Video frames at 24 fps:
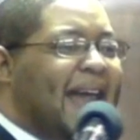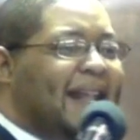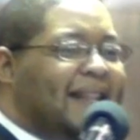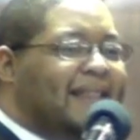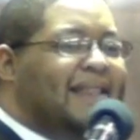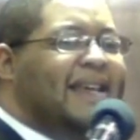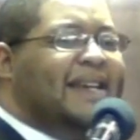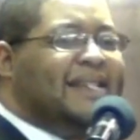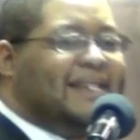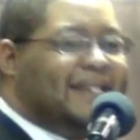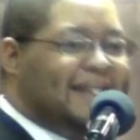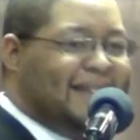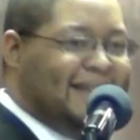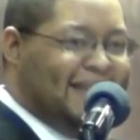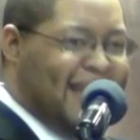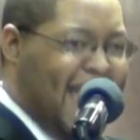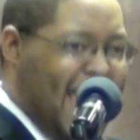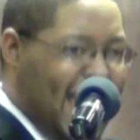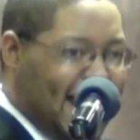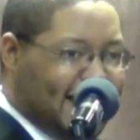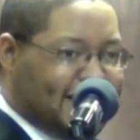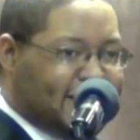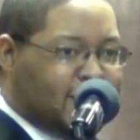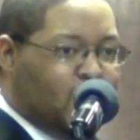at this
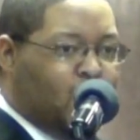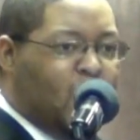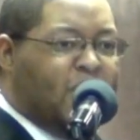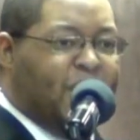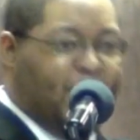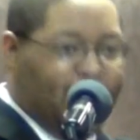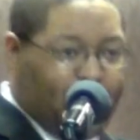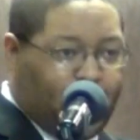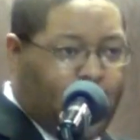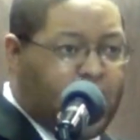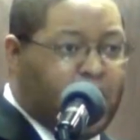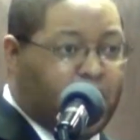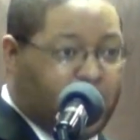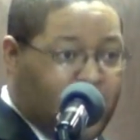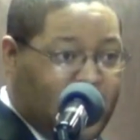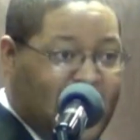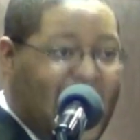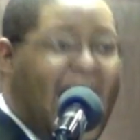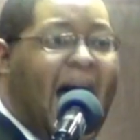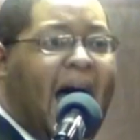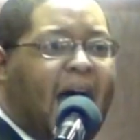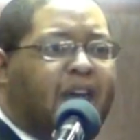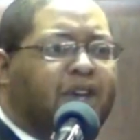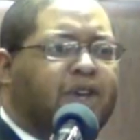text with a critical
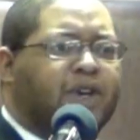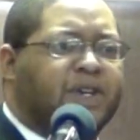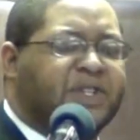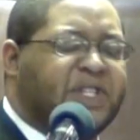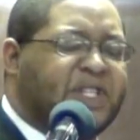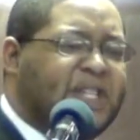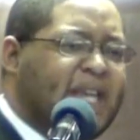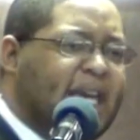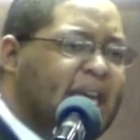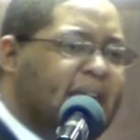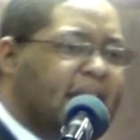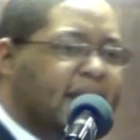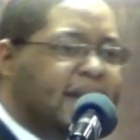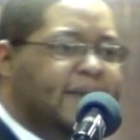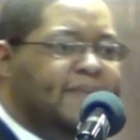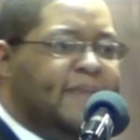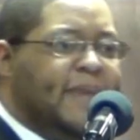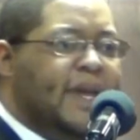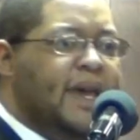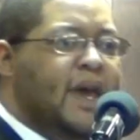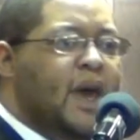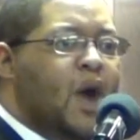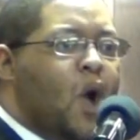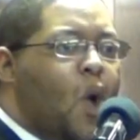eye, you'll see it.
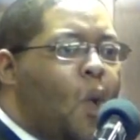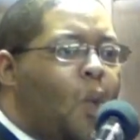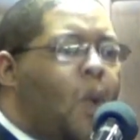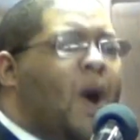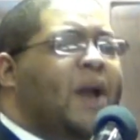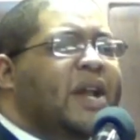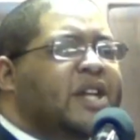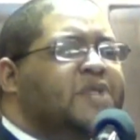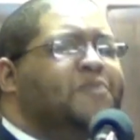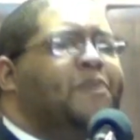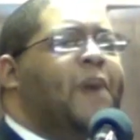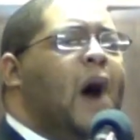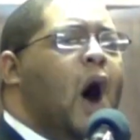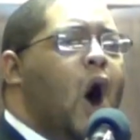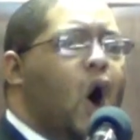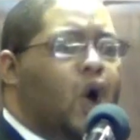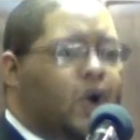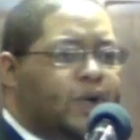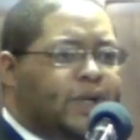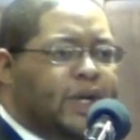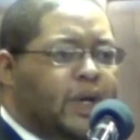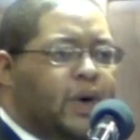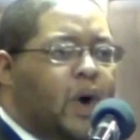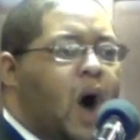What does
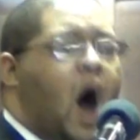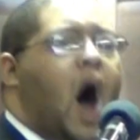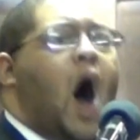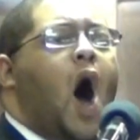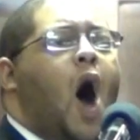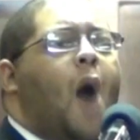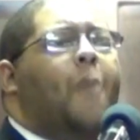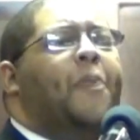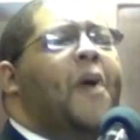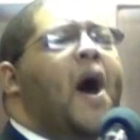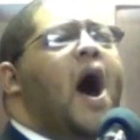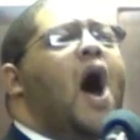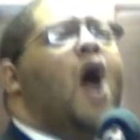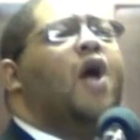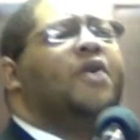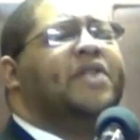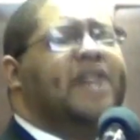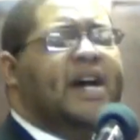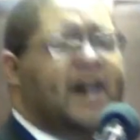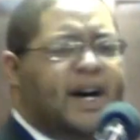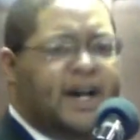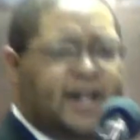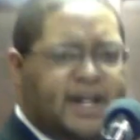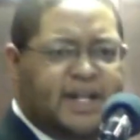Paul do? All Paul
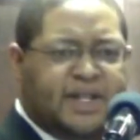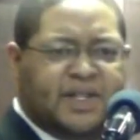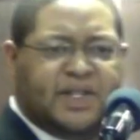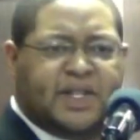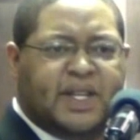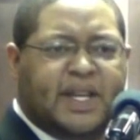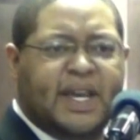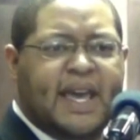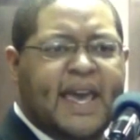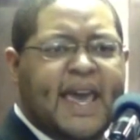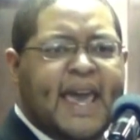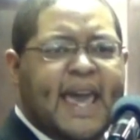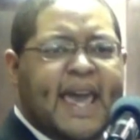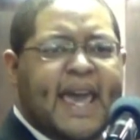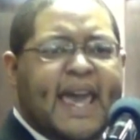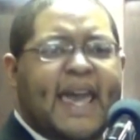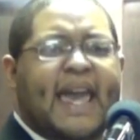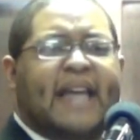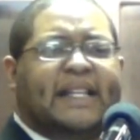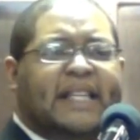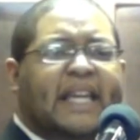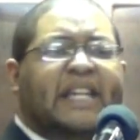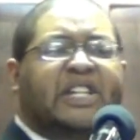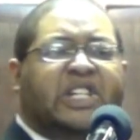does
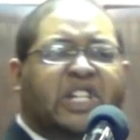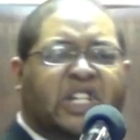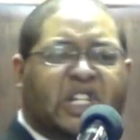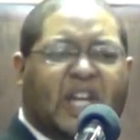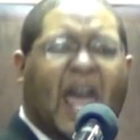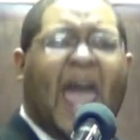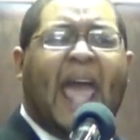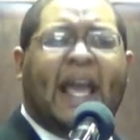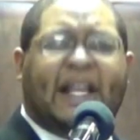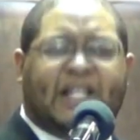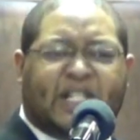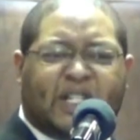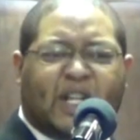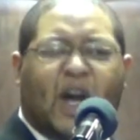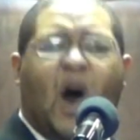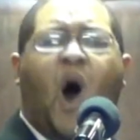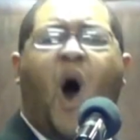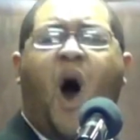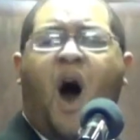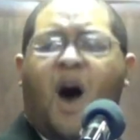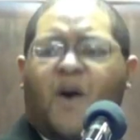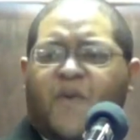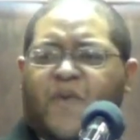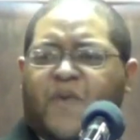is he shakes
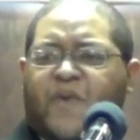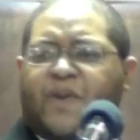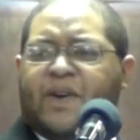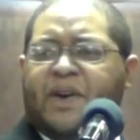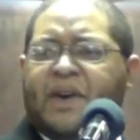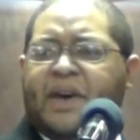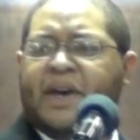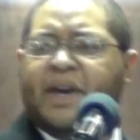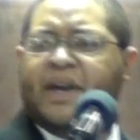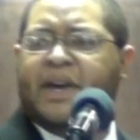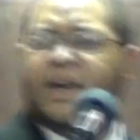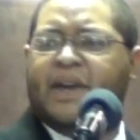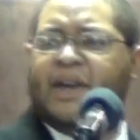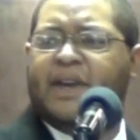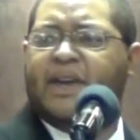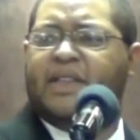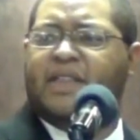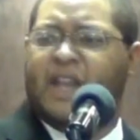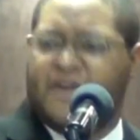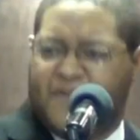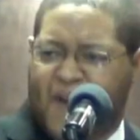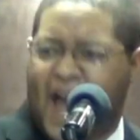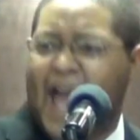off the